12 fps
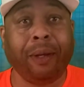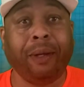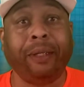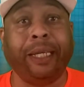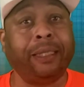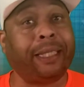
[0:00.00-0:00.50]

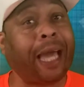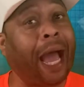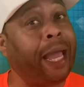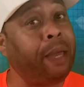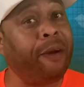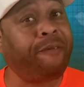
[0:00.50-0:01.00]
This guy
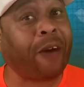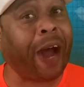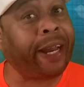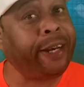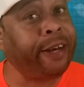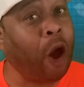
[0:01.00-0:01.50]
ain't been
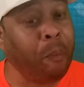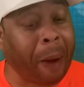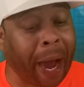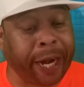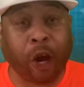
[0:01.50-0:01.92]
fighting nobody.